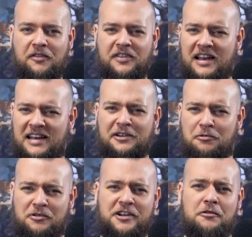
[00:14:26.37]
of their
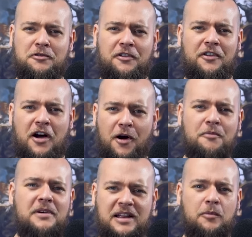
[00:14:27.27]
little children
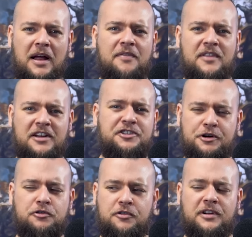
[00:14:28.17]
only when their
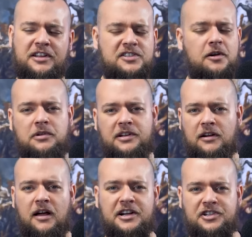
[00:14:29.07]
children insulted
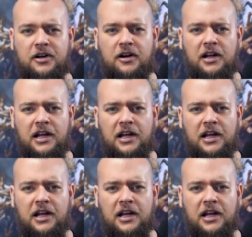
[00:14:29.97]
Elijah.